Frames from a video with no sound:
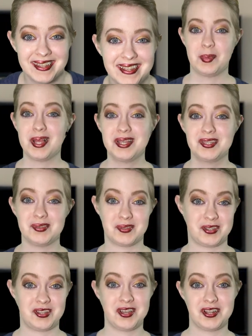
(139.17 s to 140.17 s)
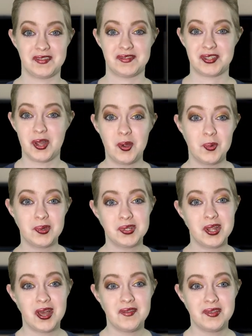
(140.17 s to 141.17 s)
Plus, there's a ton of Star Wars
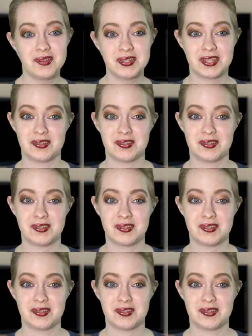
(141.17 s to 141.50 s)
novels,